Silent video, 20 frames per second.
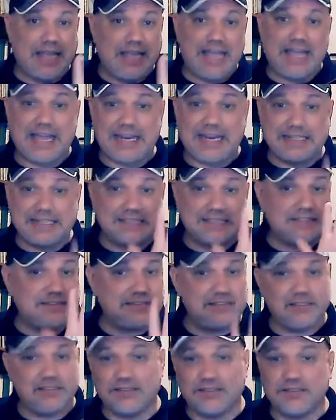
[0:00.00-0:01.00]
God is
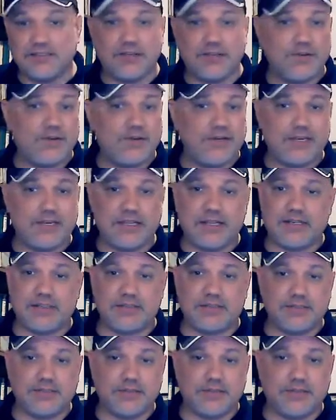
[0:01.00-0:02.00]
still going to get
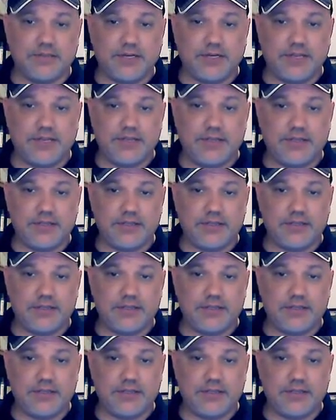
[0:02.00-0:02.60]
his glory.